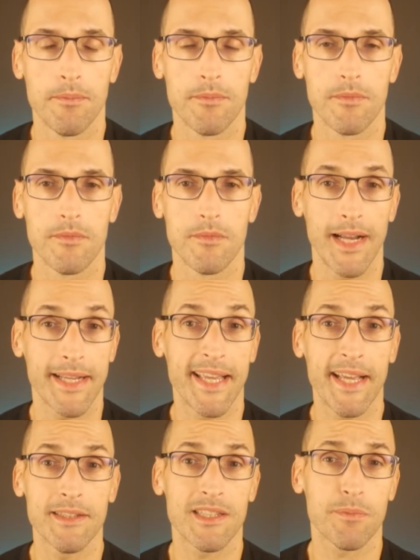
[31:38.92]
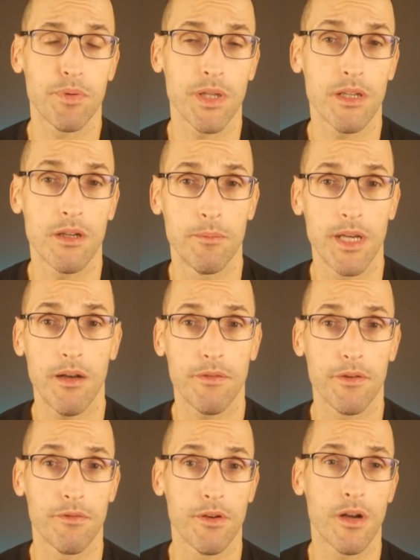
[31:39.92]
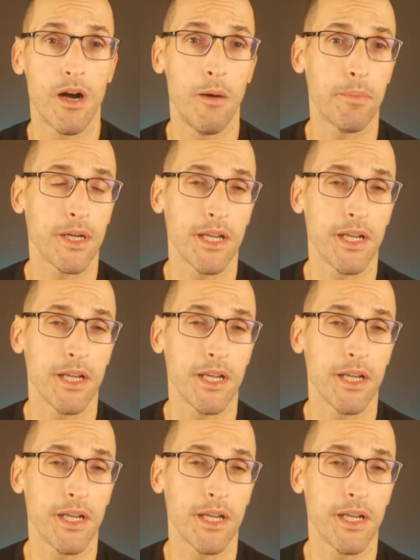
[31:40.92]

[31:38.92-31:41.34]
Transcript: I can't speak on behalf of the company.